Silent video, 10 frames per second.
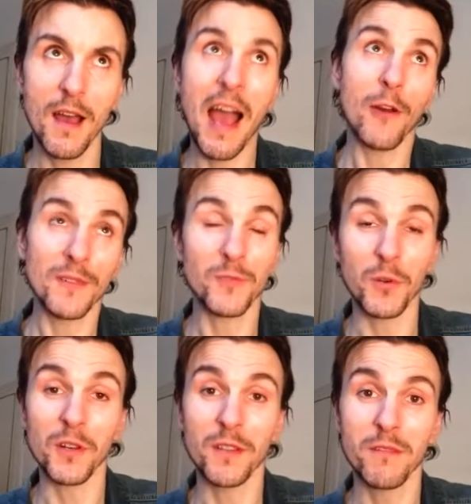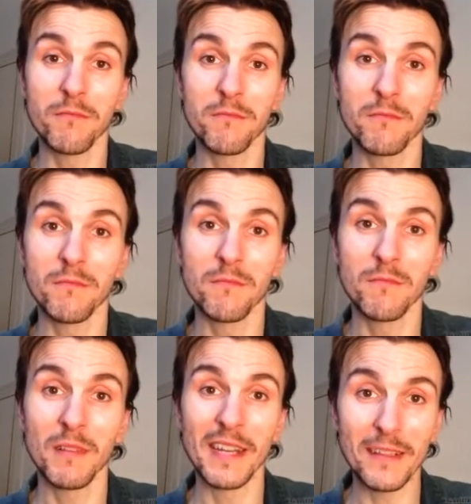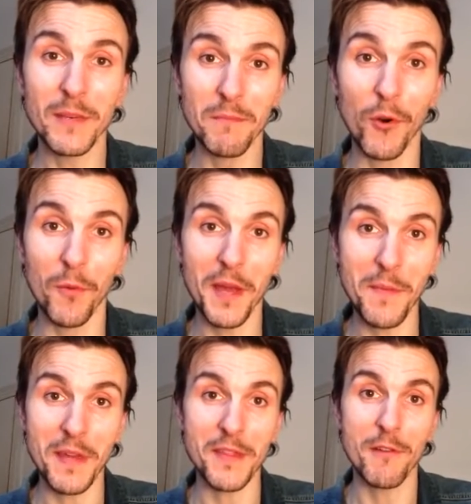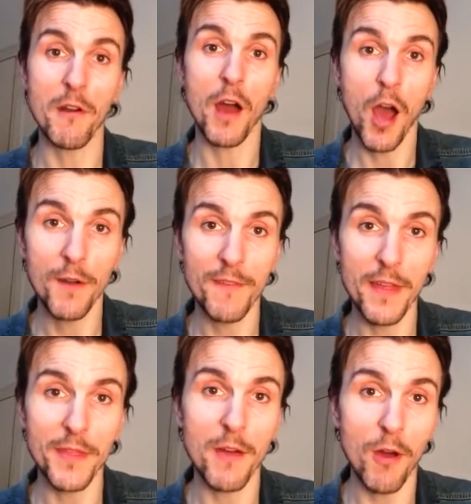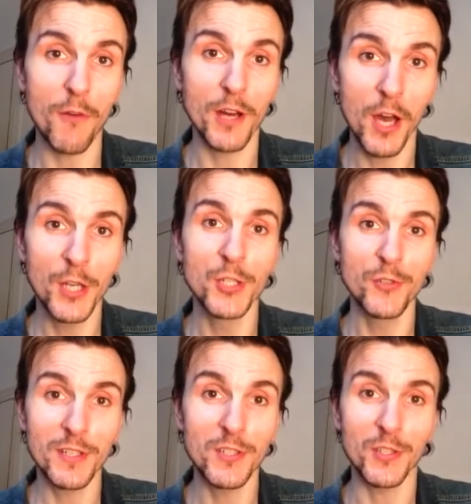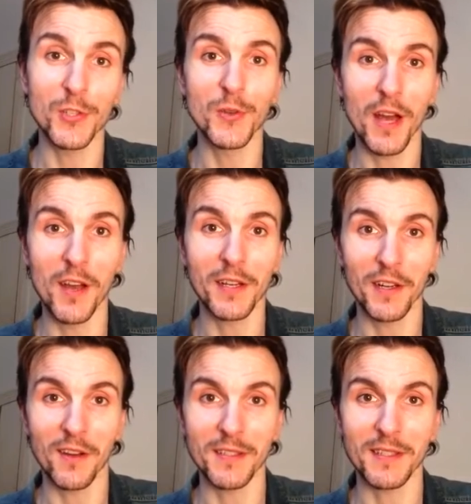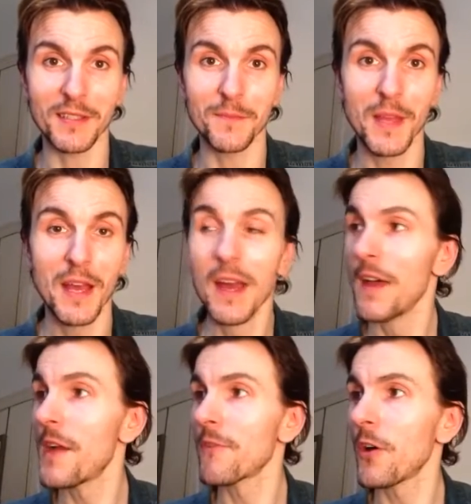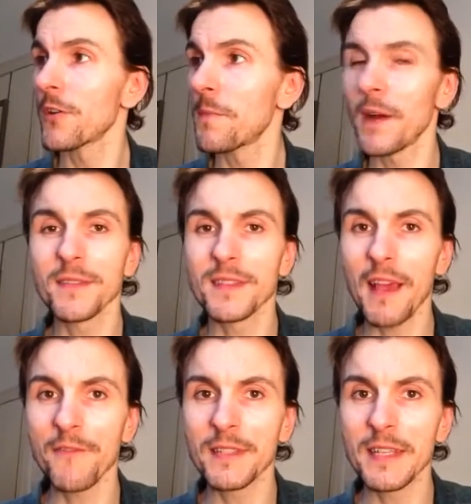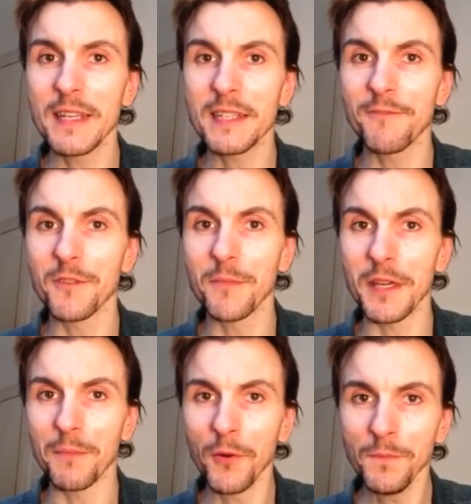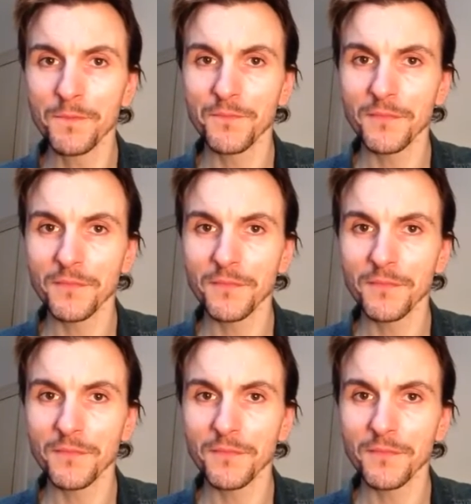hours worth, a little bit more maybe. There are 102 classes. There are about 17 different people